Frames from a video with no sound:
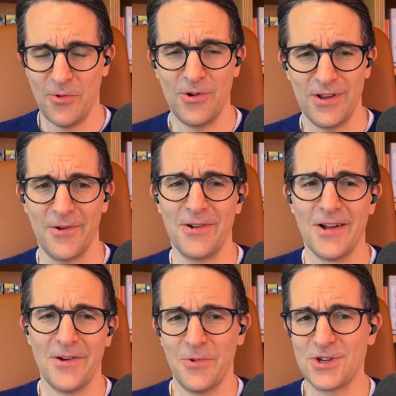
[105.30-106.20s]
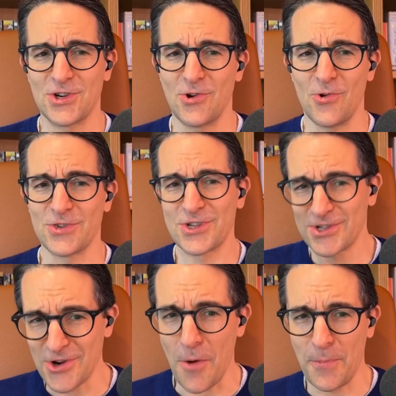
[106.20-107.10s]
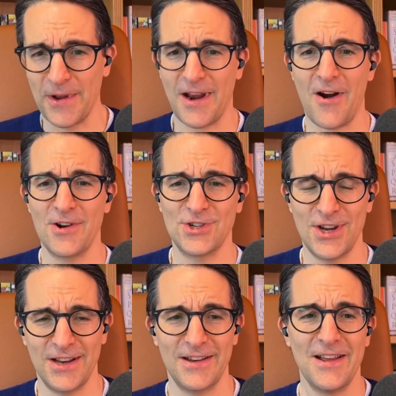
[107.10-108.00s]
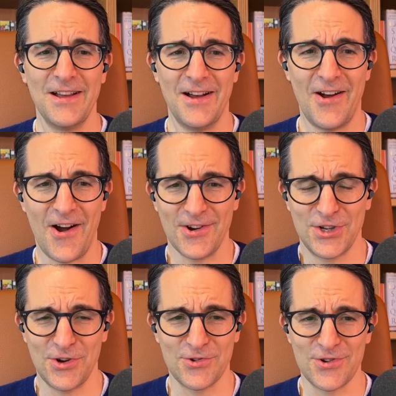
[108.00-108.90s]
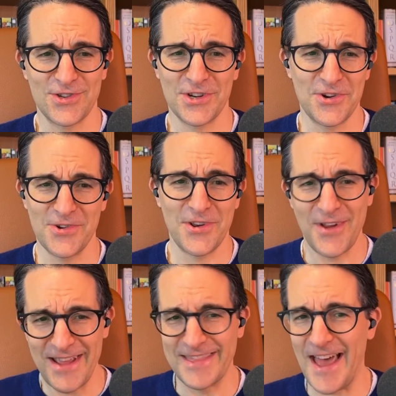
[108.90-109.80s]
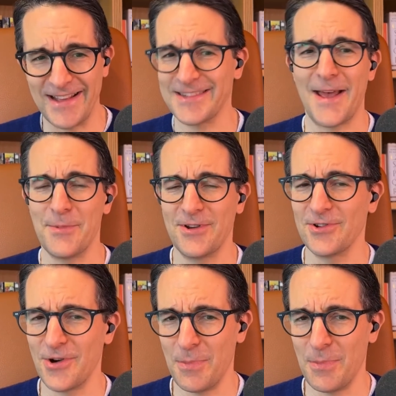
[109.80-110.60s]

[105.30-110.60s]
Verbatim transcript: you know, we should all stop encouraging our, our children to, you know, eat that salmon on your